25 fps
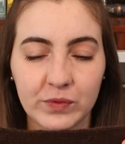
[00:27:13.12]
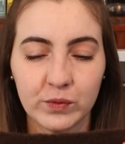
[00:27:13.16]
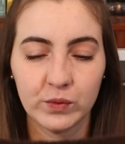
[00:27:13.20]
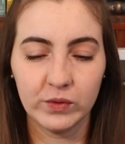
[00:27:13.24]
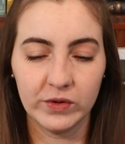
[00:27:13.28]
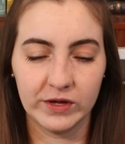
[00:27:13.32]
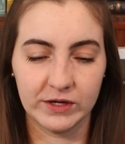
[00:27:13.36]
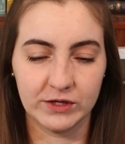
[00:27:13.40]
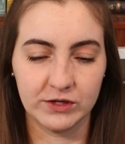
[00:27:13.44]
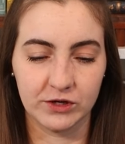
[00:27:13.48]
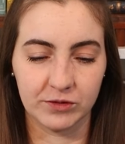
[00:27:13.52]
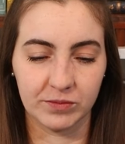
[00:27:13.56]
Ooh,
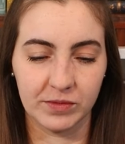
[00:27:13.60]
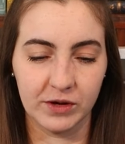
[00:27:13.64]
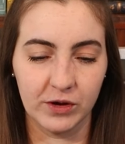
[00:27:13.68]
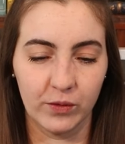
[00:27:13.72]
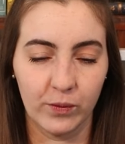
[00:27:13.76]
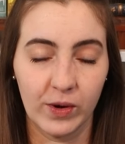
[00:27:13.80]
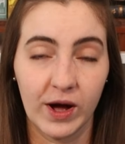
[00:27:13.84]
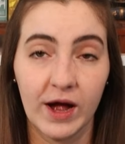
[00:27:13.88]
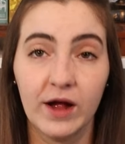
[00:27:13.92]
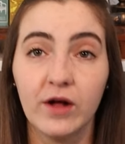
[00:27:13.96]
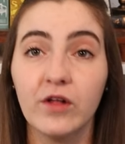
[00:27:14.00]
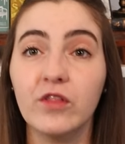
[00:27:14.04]
that took me a
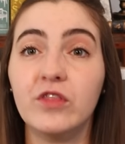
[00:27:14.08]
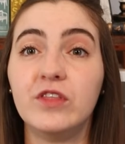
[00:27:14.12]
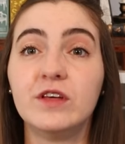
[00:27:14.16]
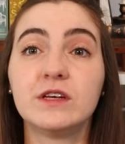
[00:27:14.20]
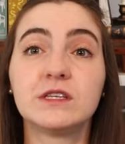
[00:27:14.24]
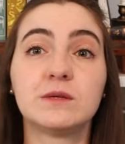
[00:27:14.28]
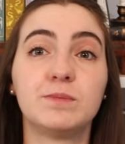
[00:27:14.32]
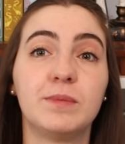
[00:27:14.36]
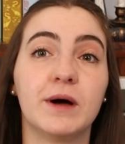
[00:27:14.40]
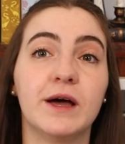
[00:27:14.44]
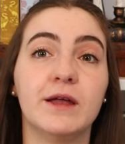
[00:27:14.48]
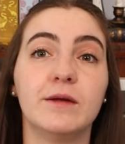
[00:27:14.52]
while.
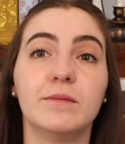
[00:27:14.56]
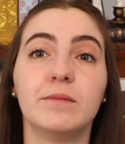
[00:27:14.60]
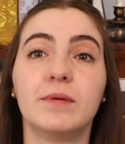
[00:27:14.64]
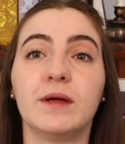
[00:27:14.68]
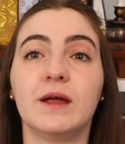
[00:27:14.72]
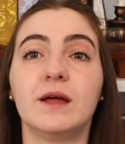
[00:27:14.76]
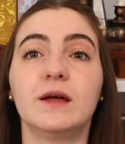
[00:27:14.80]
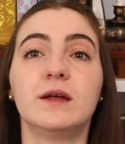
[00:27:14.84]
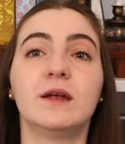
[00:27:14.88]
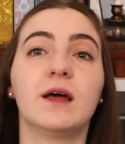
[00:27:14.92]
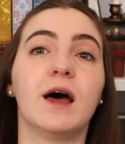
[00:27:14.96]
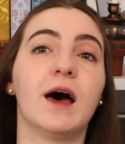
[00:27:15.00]
This button
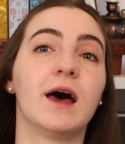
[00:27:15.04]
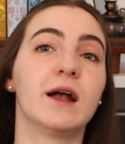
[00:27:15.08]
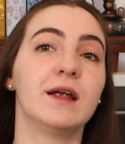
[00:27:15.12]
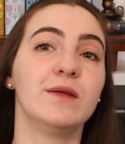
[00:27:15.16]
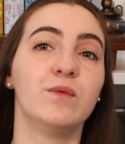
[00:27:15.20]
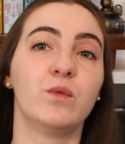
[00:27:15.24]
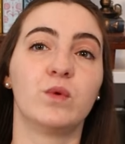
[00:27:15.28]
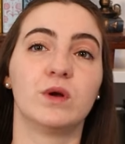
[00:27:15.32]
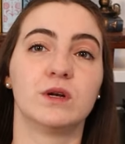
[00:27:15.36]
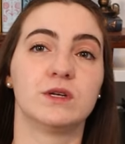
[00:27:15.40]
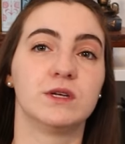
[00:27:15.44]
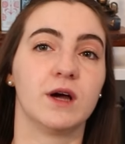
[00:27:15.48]
band, I don't
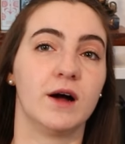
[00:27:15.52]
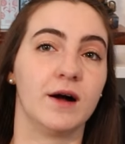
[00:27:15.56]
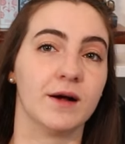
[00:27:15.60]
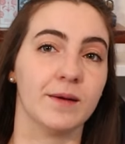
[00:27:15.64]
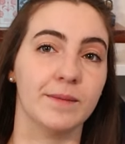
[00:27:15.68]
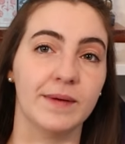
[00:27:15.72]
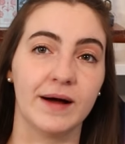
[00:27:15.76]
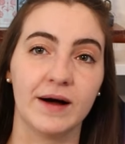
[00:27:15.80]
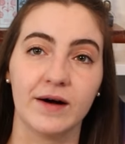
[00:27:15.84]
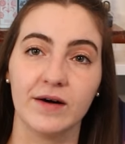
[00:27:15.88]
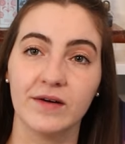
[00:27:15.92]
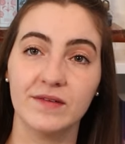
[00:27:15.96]
even want to talk
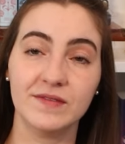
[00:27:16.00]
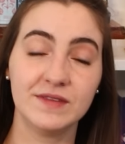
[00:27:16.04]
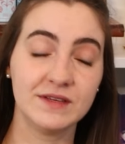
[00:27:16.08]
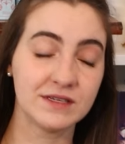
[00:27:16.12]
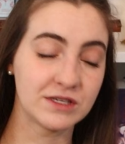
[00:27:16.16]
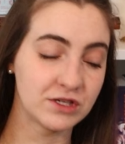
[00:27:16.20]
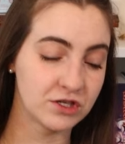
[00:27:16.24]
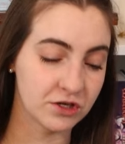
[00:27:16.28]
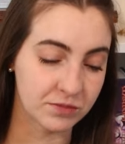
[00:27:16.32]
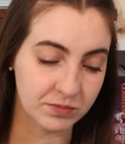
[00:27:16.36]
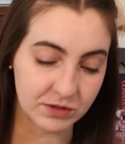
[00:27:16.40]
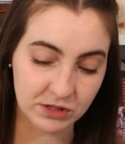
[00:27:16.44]
about.
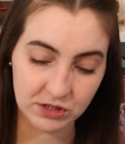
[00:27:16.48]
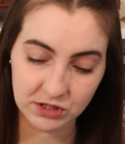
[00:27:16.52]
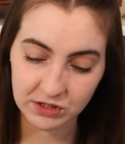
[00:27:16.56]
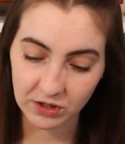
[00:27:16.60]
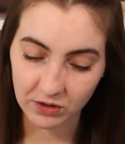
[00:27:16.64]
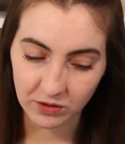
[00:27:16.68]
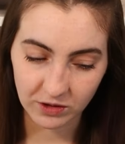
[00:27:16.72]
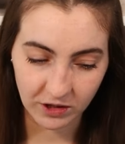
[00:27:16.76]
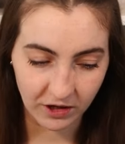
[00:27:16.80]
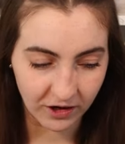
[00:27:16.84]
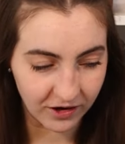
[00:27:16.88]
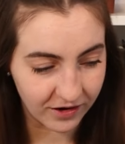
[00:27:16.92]
This took me
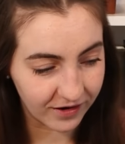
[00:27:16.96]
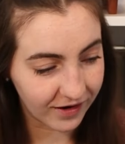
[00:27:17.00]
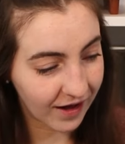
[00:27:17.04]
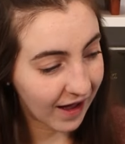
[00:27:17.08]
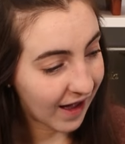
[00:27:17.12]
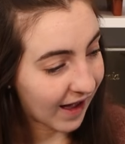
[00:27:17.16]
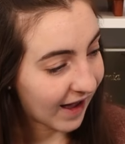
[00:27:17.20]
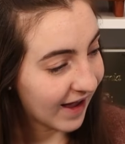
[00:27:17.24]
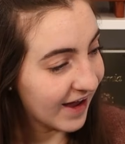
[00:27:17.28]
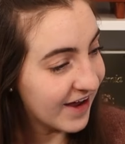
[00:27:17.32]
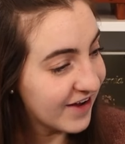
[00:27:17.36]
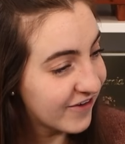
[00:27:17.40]
so long.
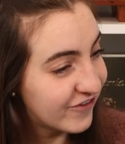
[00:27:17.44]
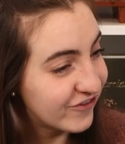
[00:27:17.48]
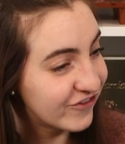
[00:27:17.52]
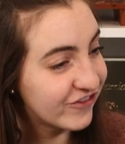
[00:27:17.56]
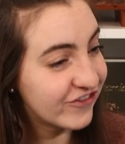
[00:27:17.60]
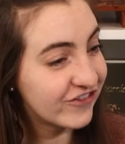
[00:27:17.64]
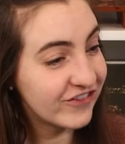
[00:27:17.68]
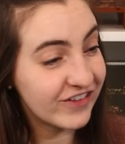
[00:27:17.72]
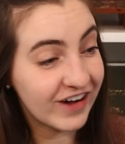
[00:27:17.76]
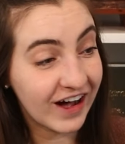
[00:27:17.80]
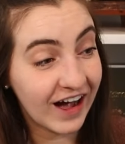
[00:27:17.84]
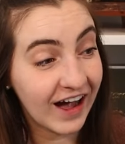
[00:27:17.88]

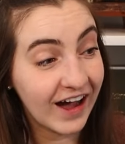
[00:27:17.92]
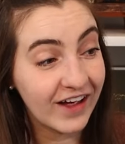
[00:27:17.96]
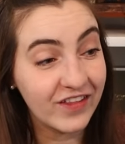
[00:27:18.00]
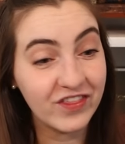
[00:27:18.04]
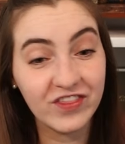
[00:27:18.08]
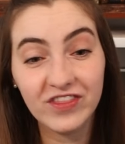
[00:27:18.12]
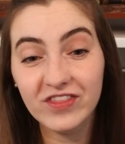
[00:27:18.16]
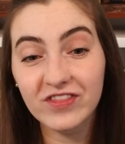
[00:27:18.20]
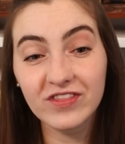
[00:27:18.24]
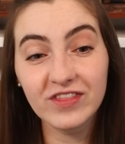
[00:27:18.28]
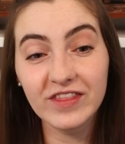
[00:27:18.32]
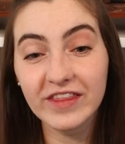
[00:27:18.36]

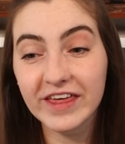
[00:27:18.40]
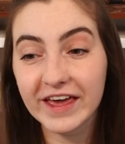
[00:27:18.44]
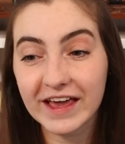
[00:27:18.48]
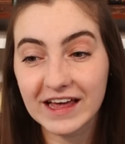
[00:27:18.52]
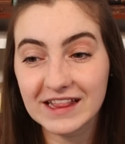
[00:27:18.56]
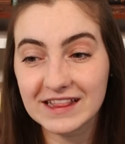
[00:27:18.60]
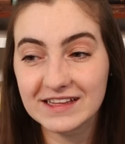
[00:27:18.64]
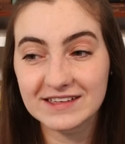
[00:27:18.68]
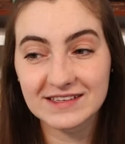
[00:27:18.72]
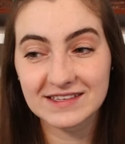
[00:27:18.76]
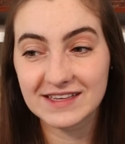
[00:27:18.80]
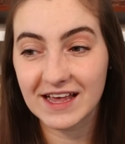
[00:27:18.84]
Like
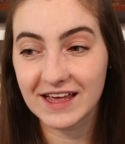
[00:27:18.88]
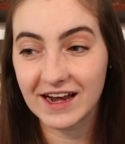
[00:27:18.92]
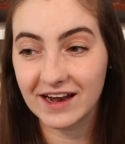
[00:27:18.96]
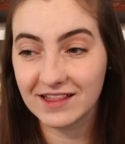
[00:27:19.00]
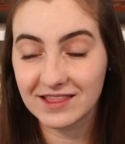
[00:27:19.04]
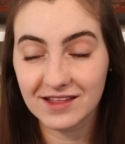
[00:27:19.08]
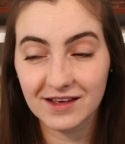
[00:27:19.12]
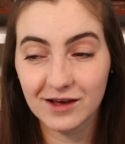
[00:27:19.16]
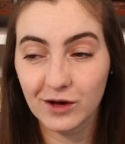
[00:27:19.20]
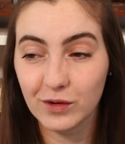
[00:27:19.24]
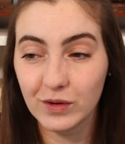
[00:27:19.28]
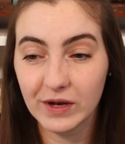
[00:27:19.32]
I said, I
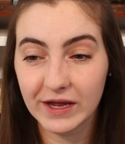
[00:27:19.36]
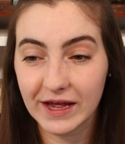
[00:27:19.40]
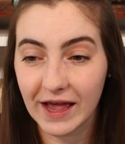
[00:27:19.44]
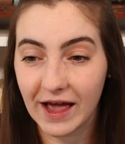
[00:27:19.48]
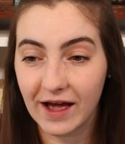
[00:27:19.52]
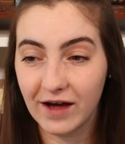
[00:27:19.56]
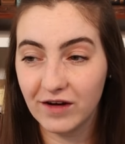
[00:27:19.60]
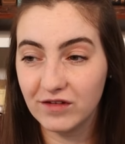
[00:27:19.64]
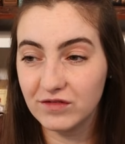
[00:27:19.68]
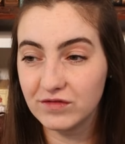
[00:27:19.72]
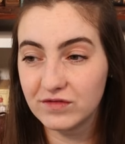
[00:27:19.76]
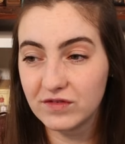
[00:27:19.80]
think I only
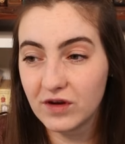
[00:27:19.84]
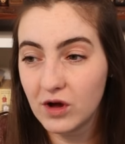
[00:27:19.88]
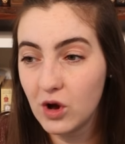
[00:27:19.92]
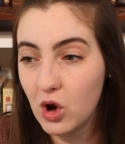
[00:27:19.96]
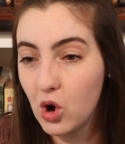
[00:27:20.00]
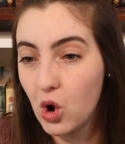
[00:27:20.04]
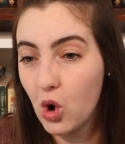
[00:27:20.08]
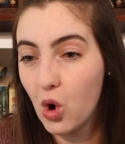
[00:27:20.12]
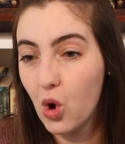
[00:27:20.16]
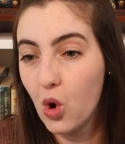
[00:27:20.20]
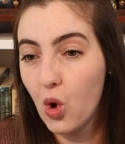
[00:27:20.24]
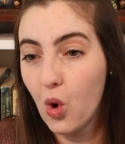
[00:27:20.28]
have
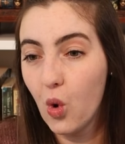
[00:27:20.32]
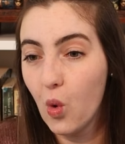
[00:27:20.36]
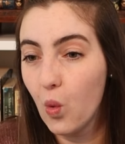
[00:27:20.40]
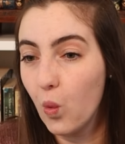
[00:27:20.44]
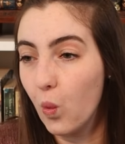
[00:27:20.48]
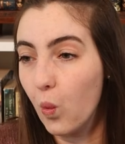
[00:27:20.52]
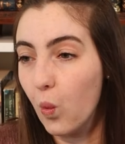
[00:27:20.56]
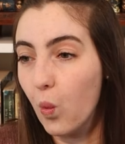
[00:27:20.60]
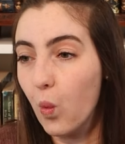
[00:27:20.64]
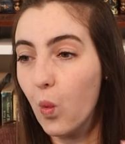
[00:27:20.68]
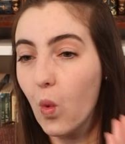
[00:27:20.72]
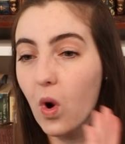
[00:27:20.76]

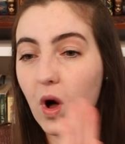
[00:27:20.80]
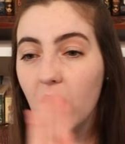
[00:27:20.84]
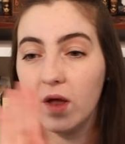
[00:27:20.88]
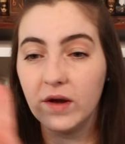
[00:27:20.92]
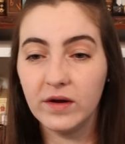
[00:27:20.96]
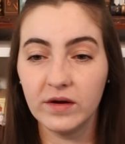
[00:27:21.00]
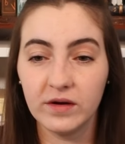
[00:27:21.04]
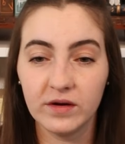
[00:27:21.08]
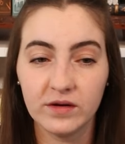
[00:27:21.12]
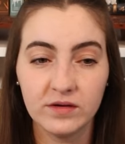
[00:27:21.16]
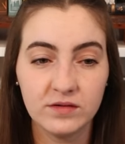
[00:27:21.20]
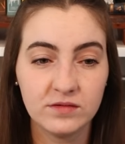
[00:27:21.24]

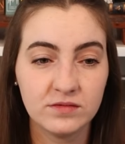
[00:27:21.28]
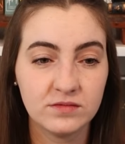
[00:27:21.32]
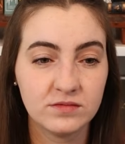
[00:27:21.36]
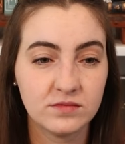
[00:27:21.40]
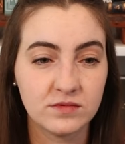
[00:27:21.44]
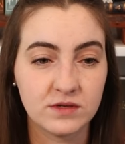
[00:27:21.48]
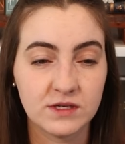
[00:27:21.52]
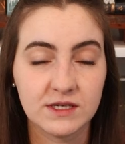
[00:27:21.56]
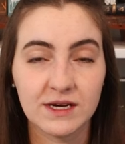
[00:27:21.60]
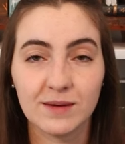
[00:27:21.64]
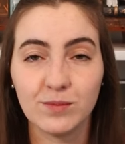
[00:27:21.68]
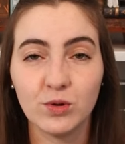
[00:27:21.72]
1
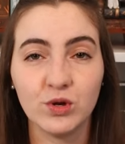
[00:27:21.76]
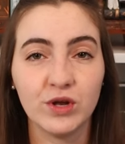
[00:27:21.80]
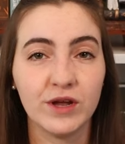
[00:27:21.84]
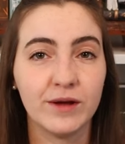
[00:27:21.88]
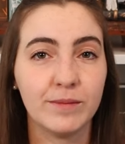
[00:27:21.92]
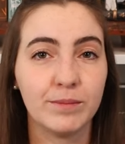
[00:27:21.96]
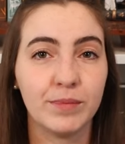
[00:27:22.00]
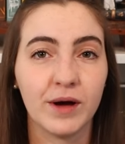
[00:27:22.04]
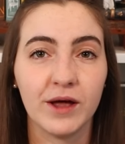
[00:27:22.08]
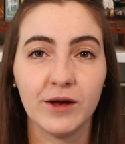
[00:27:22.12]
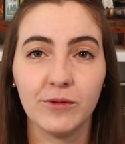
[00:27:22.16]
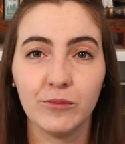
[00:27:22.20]
double
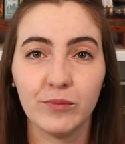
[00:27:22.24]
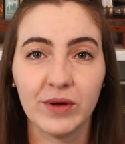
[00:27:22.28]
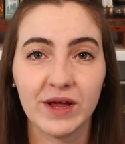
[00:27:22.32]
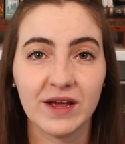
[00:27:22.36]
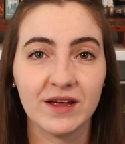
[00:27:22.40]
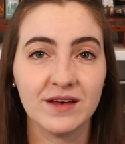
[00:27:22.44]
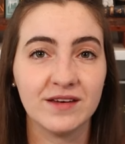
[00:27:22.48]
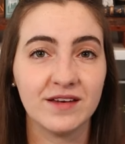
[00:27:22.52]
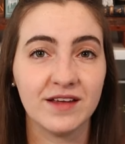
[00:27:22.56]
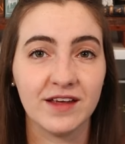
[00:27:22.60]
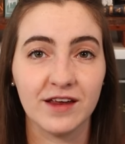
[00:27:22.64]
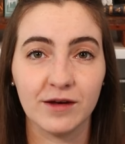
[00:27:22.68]
knit button
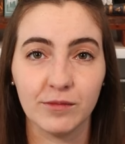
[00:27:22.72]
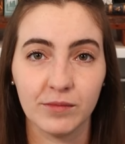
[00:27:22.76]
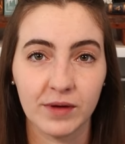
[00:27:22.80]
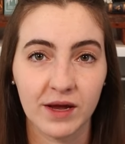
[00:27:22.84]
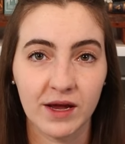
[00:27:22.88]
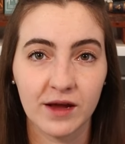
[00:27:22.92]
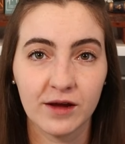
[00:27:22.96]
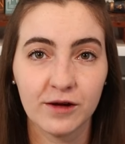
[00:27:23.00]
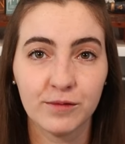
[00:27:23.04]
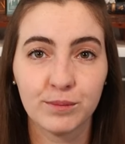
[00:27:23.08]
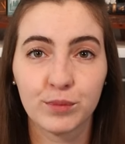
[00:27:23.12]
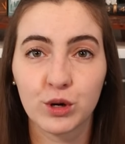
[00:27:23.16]
band in
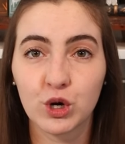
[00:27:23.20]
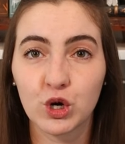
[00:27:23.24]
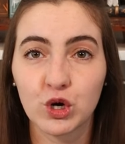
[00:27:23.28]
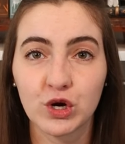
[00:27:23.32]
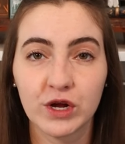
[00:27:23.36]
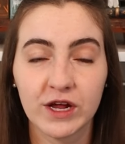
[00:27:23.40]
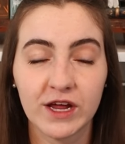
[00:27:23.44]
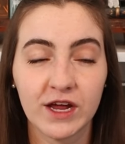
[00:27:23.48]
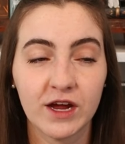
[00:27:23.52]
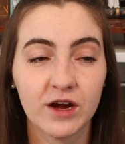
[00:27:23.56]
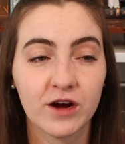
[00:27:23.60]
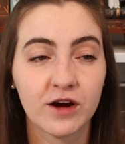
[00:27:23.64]
me per
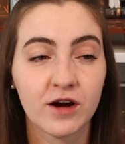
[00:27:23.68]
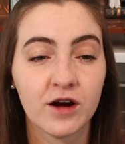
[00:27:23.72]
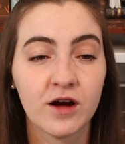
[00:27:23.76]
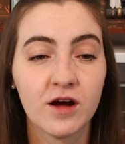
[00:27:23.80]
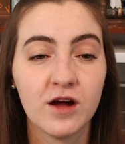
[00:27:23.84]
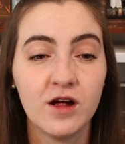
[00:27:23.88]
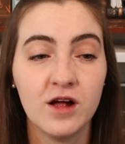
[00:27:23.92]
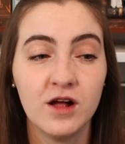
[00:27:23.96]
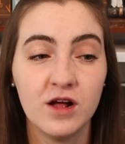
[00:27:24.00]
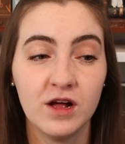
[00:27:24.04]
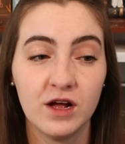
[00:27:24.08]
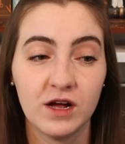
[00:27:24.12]

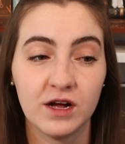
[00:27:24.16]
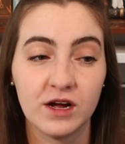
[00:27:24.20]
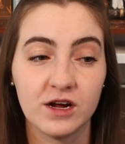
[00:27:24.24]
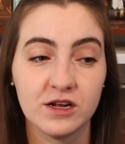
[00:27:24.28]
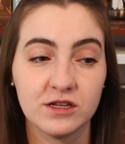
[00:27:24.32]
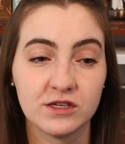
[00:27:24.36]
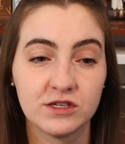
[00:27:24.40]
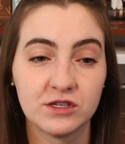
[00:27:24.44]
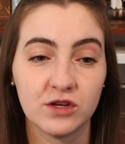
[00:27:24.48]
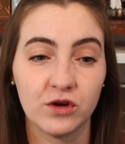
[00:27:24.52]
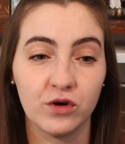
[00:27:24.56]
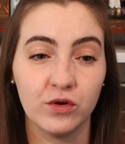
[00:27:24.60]
year.
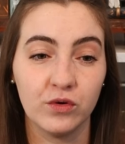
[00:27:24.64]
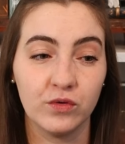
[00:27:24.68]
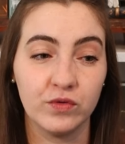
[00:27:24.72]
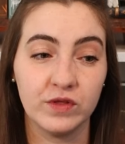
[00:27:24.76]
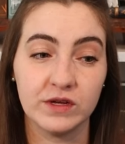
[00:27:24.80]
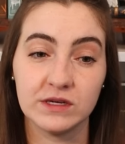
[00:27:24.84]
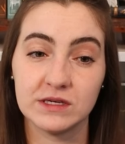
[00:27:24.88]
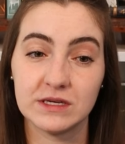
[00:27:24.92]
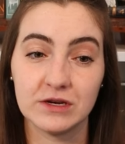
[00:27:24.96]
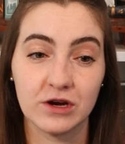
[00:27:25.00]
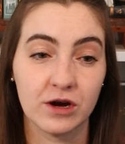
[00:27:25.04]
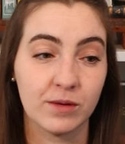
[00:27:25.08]
And so
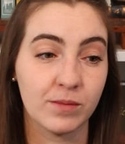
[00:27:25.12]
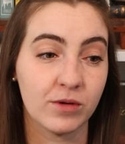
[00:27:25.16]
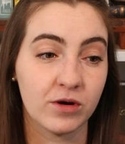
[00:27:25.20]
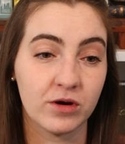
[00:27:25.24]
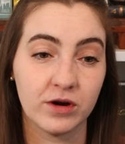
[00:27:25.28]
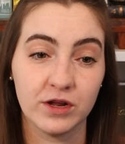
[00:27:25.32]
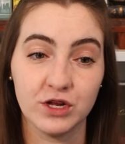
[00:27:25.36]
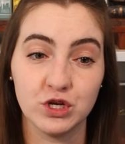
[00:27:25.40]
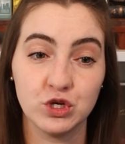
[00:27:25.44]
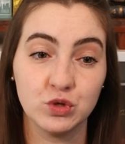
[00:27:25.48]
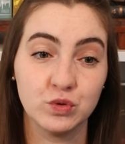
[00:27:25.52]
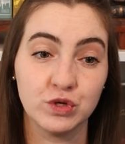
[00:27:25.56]
this year I'm
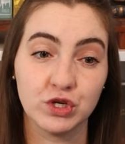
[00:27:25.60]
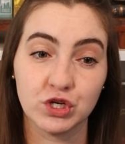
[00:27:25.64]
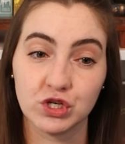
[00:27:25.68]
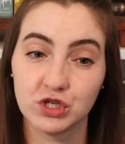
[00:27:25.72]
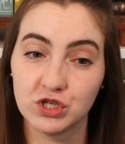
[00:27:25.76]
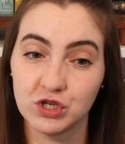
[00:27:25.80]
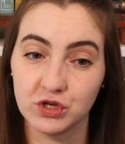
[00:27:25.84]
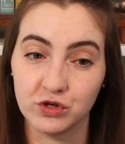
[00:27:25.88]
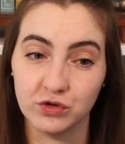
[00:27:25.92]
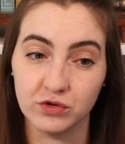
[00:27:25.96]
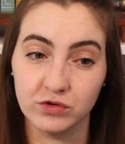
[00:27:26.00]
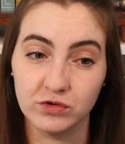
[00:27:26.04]
already doing
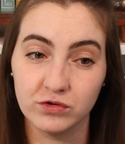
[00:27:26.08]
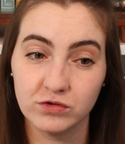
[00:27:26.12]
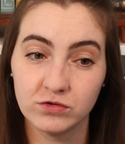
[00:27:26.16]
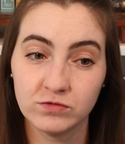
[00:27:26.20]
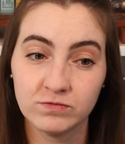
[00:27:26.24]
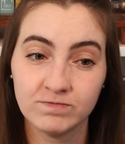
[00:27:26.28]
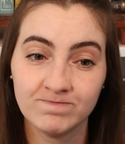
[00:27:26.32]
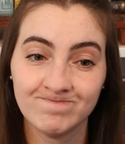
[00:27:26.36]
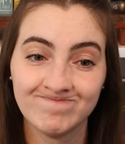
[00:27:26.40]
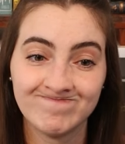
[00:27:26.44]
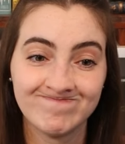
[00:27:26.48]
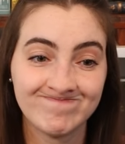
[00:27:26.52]

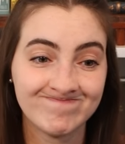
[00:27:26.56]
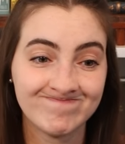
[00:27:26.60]
2.